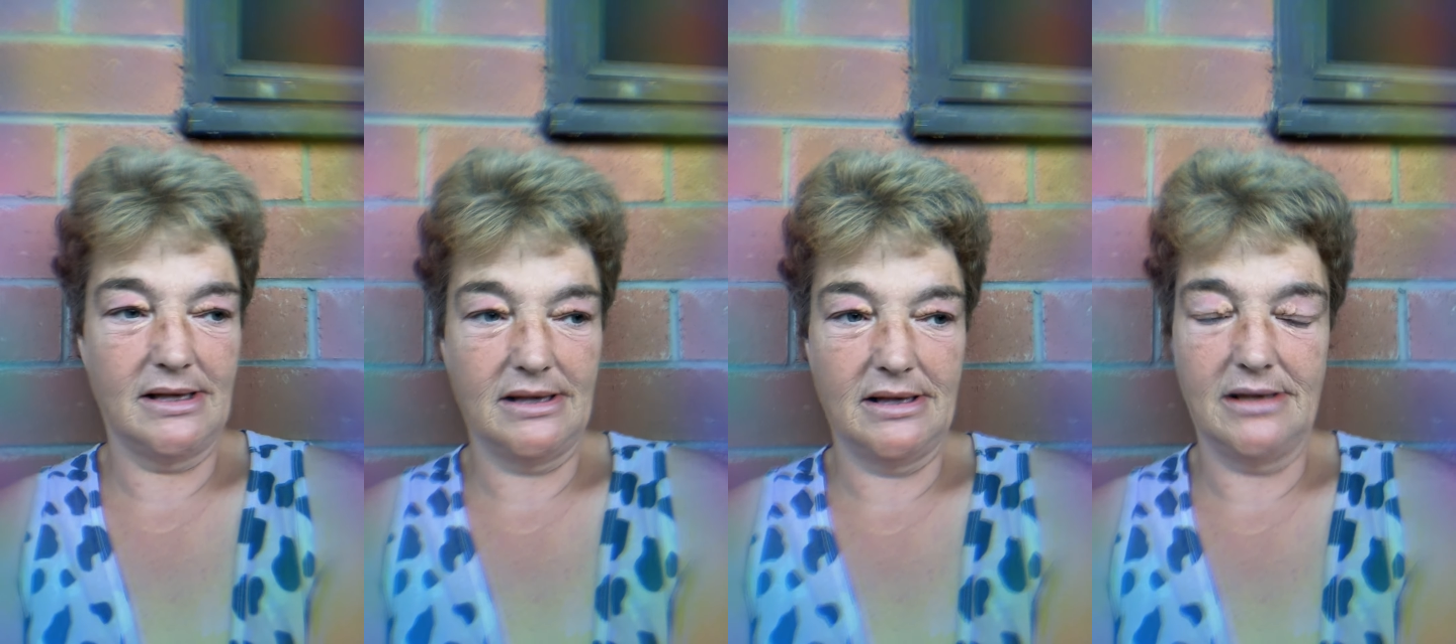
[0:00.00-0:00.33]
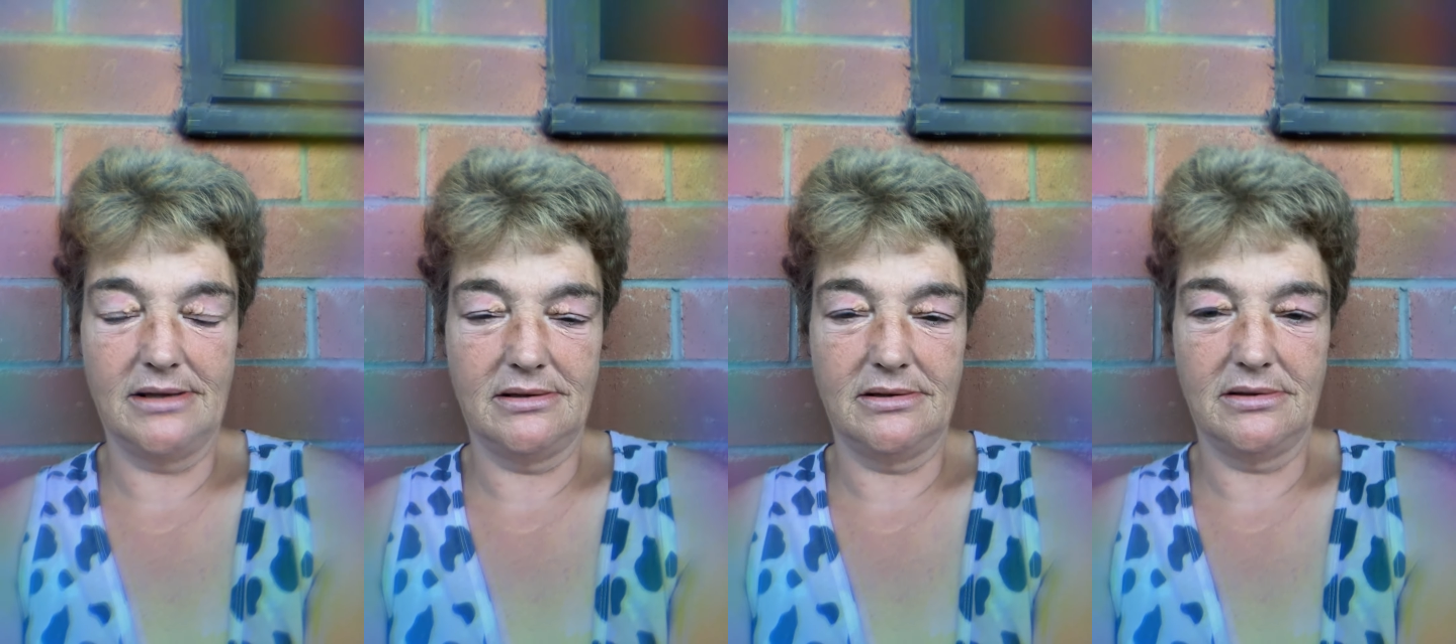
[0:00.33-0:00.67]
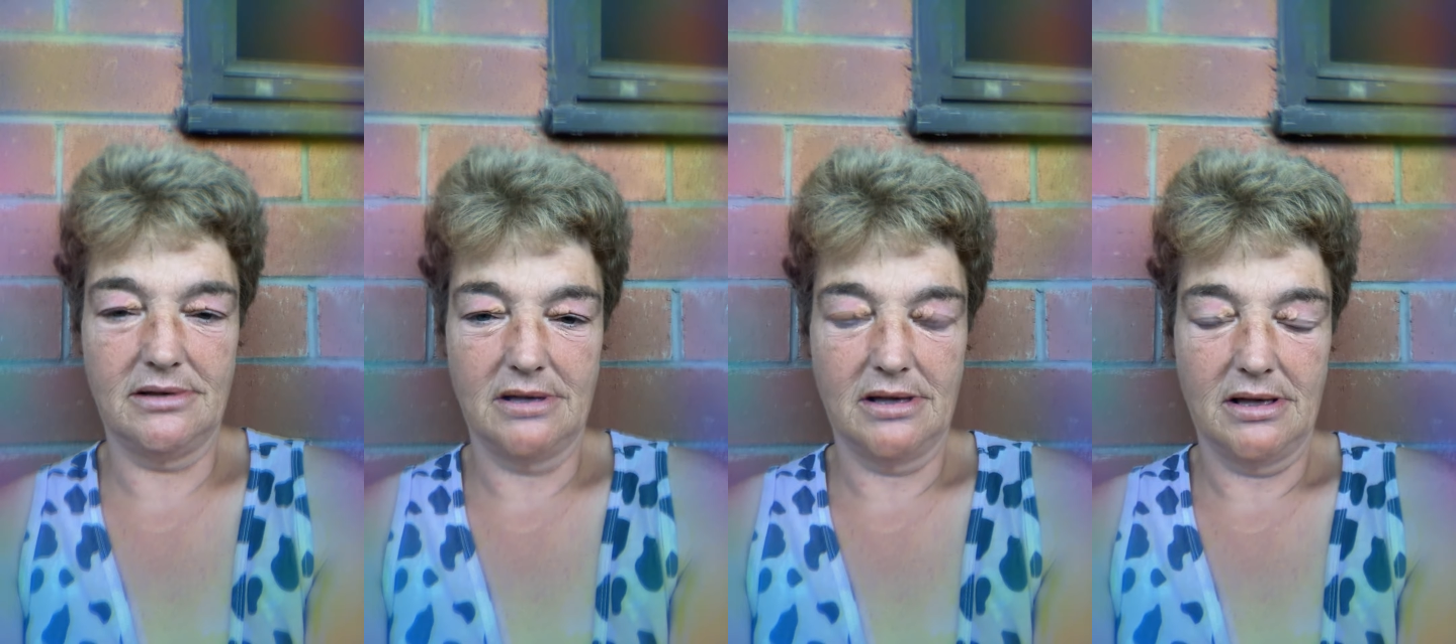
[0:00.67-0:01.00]
And
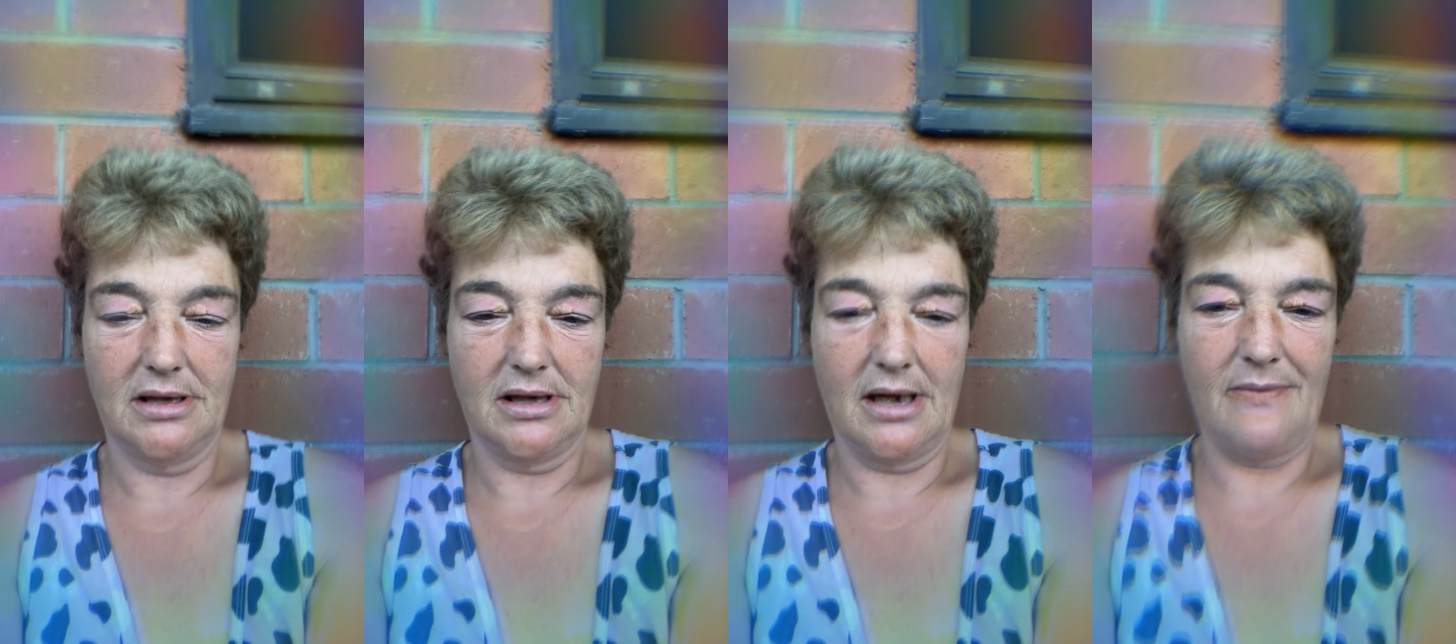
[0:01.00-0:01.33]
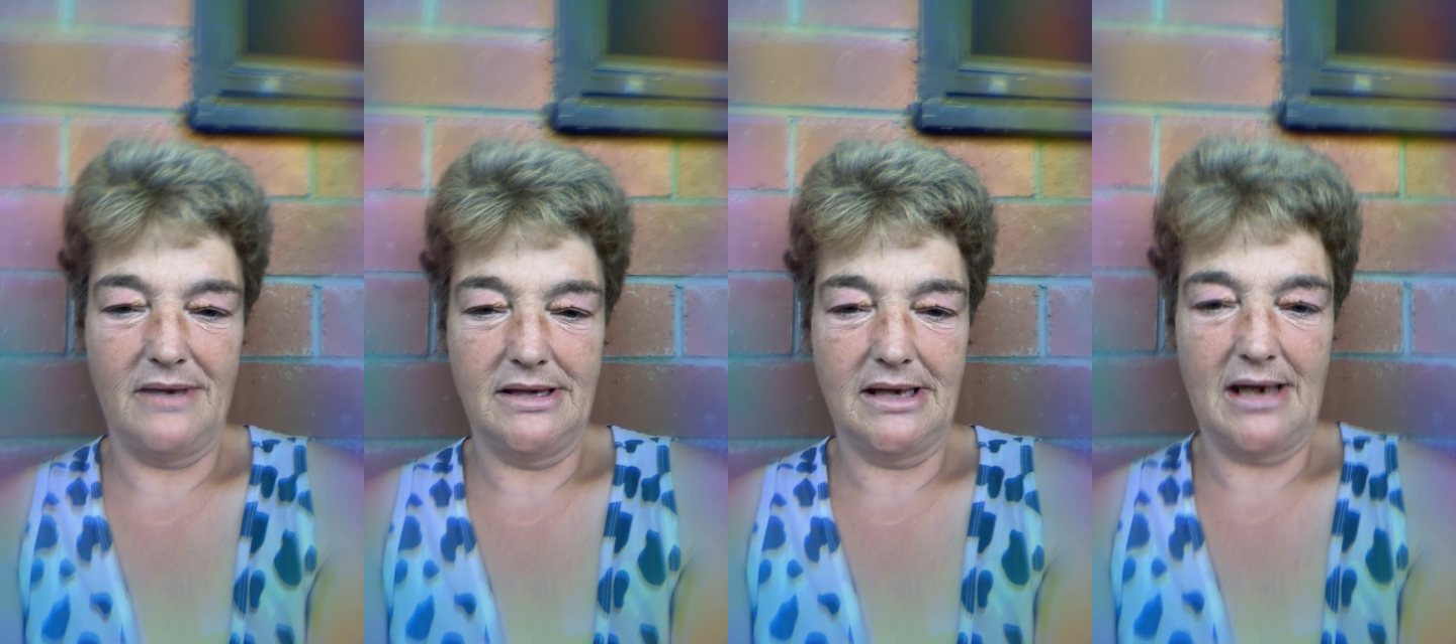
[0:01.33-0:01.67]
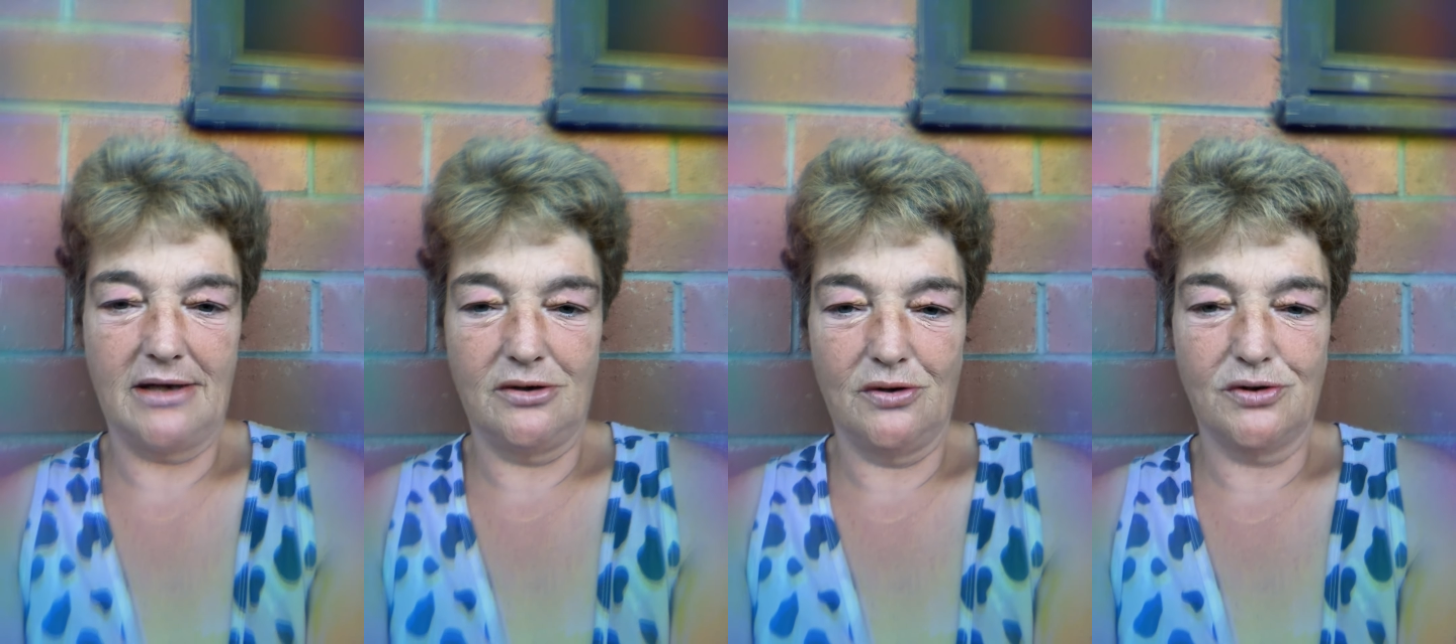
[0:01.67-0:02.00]
I've been
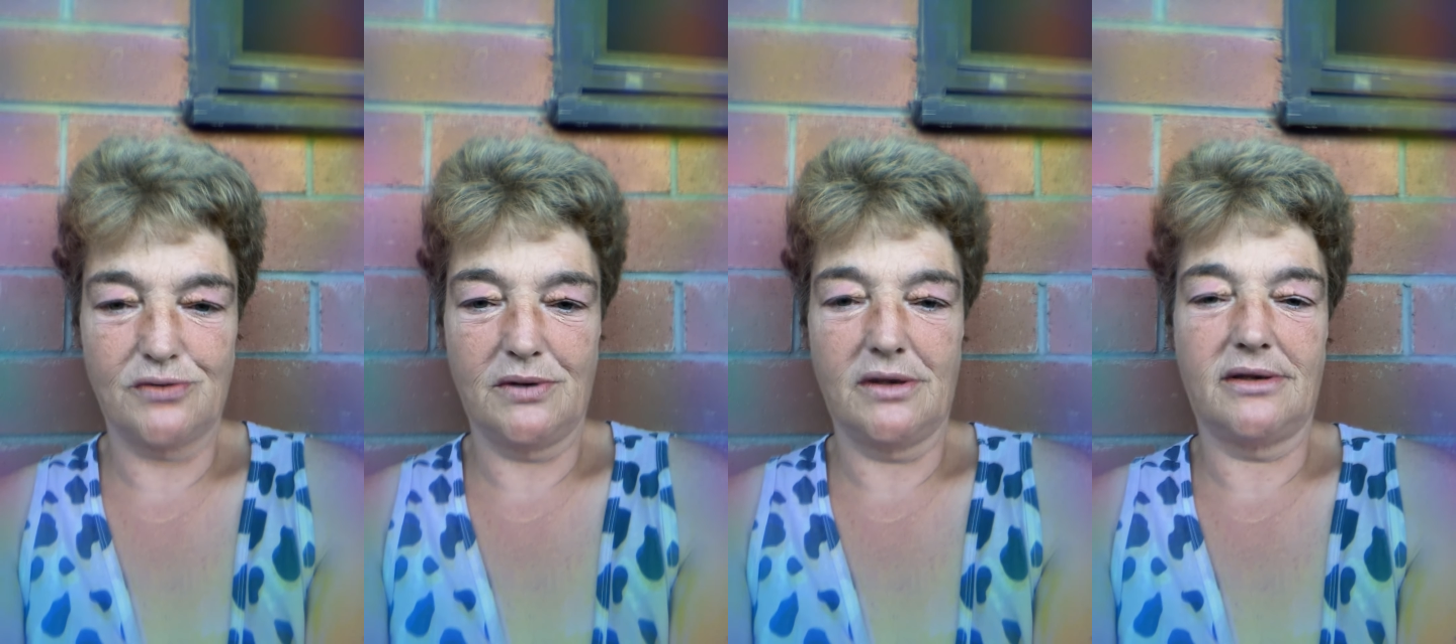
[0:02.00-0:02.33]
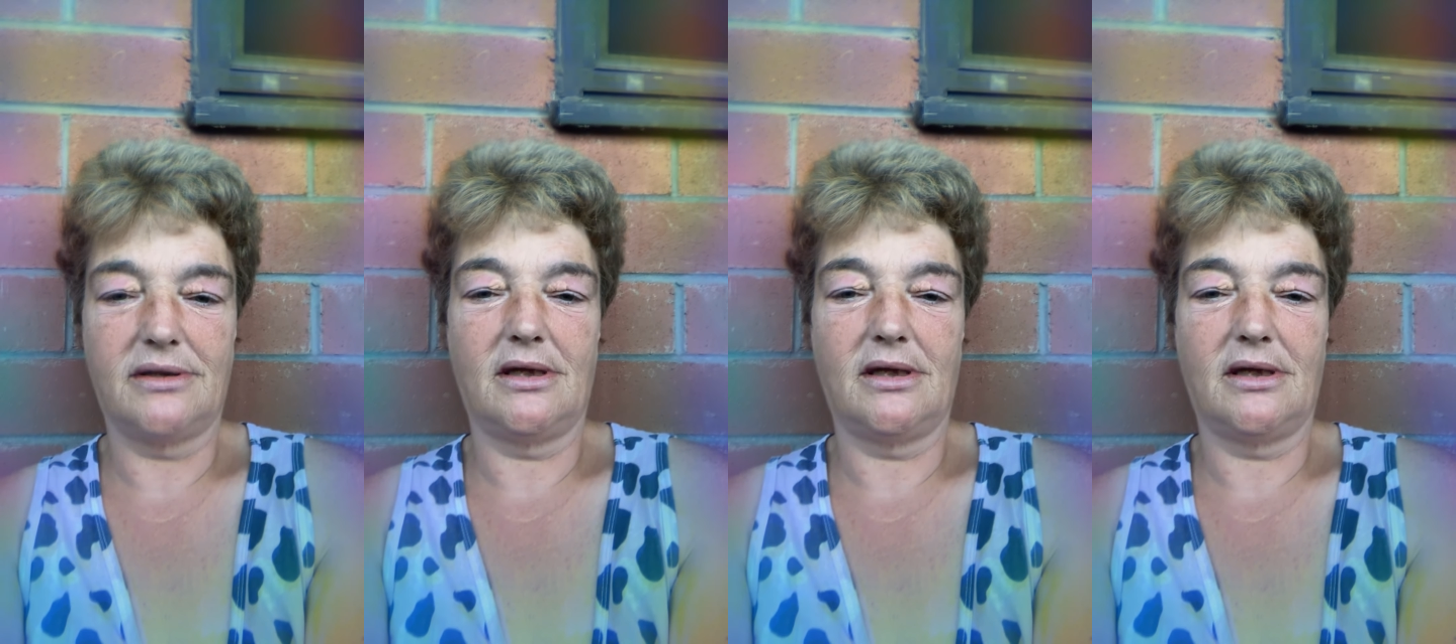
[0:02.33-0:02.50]
diagnosed with